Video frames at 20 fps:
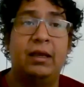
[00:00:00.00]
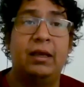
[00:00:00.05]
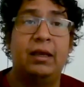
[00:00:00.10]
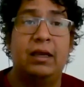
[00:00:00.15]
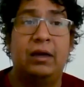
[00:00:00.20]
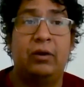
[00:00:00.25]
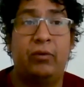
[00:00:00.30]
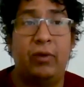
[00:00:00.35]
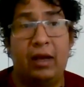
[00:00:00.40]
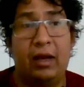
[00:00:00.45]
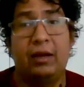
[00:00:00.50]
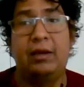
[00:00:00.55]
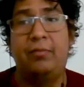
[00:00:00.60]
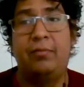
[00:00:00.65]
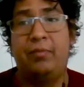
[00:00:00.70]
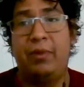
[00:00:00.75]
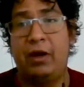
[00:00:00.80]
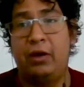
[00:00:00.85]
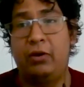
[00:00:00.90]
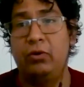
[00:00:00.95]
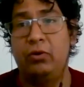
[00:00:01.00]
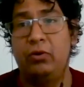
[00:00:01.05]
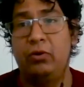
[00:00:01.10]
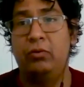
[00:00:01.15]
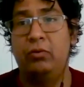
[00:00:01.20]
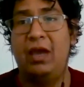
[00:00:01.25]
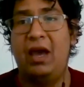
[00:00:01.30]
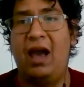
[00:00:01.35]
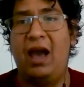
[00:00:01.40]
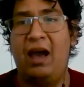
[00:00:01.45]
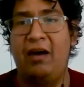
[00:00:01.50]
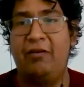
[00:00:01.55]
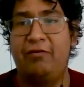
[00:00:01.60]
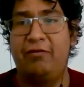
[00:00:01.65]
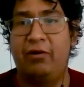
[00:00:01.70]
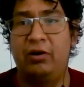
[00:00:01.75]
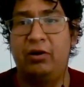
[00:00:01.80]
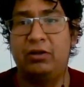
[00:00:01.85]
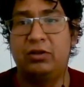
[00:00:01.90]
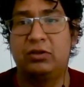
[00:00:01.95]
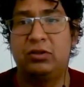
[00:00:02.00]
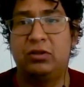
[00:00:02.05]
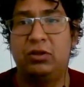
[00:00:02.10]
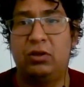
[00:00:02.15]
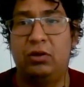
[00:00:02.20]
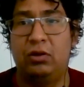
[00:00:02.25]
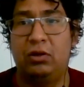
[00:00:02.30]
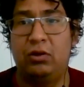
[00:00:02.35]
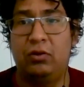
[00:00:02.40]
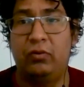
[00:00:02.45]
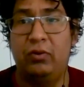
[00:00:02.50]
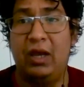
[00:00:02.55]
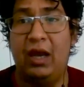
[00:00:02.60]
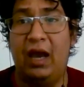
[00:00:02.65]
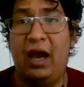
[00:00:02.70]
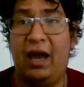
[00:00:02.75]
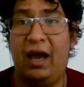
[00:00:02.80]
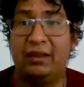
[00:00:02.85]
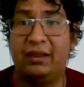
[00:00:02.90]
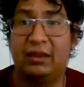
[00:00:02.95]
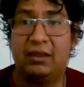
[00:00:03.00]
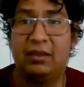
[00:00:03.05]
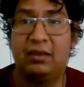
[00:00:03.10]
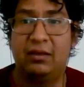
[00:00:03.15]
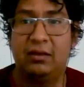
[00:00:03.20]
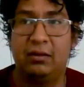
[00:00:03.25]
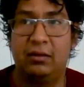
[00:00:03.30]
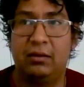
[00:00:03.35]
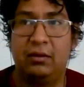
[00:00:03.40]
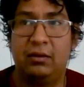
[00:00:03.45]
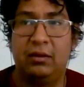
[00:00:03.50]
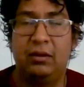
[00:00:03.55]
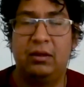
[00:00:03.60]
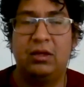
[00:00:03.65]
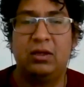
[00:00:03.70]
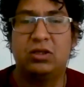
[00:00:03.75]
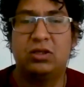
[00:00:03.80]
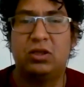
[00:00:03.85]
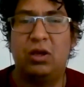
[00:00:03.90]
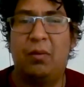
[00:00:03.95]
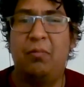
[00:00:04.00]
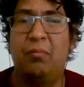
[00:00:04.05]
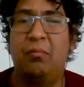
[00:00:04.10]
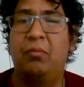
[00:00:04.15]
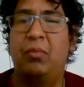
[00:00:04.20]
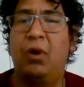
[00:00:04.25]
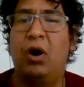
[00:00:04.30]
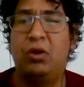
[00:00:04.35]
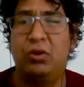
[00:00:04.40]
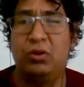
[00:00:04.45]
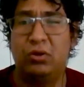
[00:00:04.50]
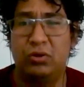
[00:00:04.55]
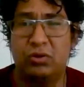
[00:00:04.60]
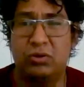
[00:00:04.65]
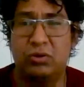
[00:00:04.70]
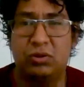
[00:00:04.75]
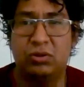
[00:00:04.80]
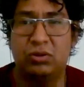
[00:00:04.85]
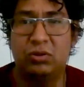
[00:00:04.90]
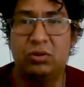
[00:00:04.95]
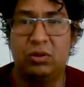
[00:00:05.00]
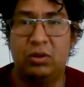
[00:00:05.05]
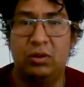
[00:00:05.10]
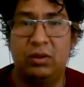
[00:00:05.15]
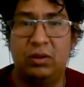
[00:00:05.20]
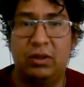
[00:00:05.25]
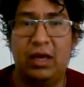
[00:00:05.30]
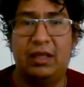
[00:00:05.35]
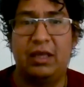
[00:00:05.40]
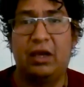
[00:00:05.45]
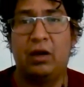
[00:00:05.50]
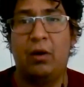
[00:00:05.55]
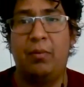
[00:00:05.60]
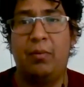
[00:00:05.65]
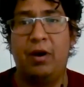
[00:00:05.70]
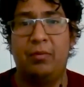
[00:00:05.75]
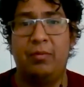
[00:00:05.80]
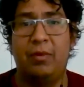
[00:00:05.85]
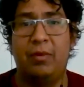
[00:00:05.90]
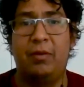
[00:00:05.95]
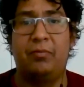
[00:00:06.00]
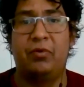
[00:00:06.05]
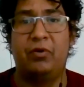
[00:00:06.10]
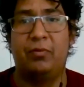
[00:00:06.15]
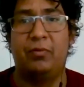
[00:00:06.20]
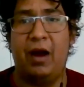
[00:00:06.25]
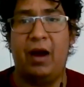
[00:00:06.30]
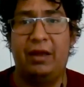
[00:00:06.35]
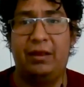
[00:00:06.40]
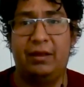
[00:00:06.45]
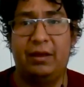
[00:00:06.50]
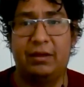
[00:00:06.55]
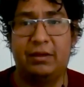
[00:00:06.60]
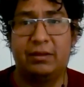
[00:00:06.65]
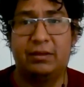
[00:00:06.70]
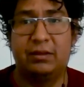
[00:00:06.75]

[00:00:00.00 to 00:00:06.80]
Well, in Peru, we had some bonus that the government provide us.